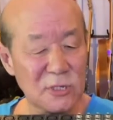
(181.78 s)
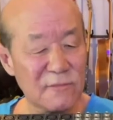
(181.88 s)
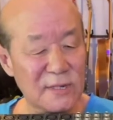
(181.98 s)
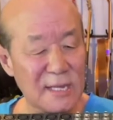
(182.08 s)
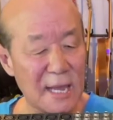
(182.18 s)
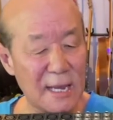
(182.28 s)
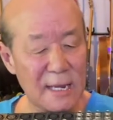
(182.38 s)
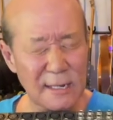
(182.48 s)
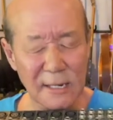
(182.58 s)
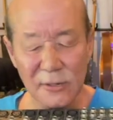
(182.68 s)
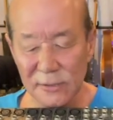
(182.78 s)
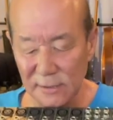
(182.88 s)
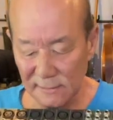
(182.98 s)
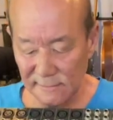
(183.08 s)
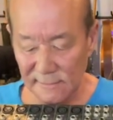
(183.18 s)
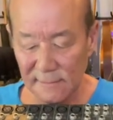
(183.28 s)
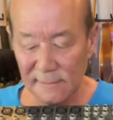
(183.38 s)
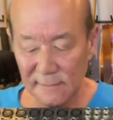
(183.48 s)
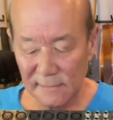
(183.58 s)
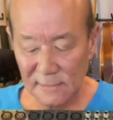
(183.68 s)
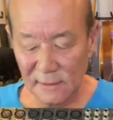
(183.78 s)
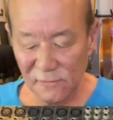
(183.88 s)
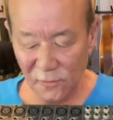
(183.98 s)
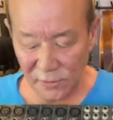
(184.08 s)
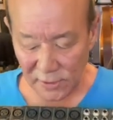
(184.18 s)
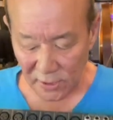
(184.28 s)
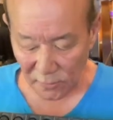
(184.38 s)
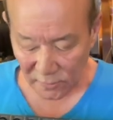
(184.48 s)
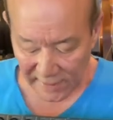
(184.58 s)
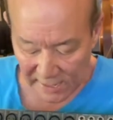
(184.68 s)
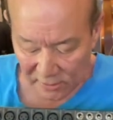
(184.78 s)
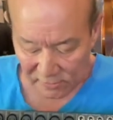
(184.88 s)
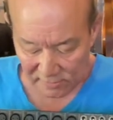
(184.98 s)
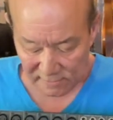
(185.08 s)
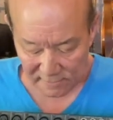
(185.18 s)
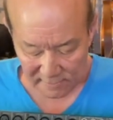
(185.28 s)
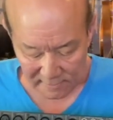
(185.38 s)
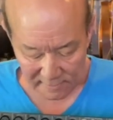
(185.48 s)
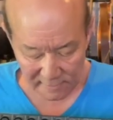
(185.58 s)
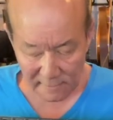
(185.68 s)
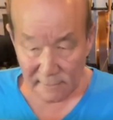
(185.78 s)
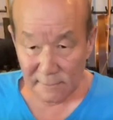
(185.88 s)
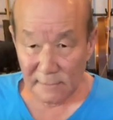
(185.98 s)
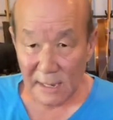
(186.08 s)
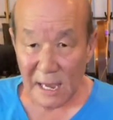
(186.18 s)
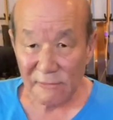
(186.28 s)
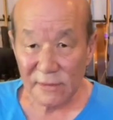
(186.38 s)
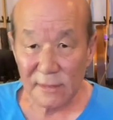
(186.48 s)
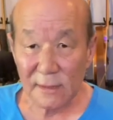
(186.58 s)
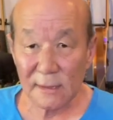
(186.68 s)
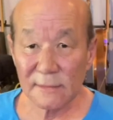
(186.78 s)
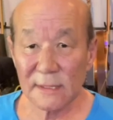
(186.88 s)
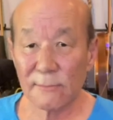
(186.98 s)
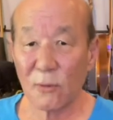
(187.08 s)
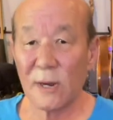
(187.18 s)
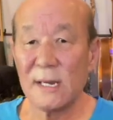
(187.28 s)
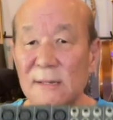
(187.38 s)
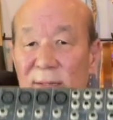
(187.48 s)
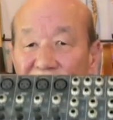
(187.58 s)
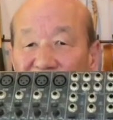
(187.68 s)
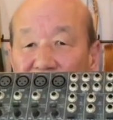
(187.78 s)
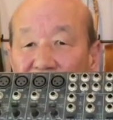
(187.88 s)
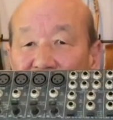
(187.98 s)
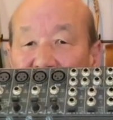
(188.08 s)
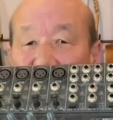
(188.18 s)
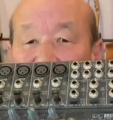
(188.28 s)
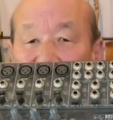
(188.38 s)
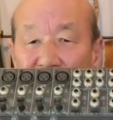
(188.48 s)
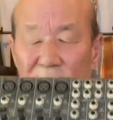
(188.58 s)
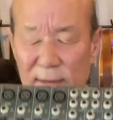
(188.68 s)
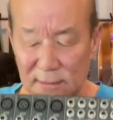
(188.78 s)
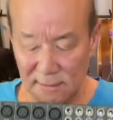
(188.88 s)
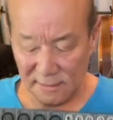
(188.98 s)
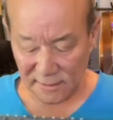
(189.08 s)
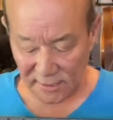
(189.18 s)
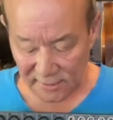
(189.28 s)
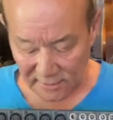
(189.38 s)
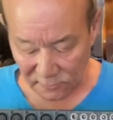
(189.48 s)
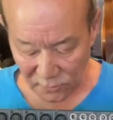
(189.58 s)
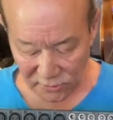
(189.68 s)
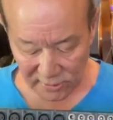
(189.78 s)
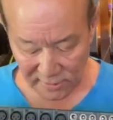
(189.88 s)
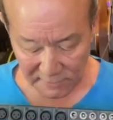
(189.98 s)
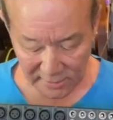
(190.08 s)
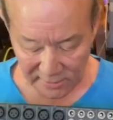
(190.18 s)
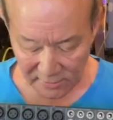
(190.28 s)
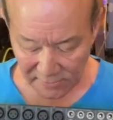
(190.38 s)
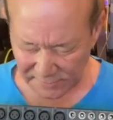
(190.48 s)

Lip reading: every day, and I couldn't afford to go without having the brains of my system, which is the mixer.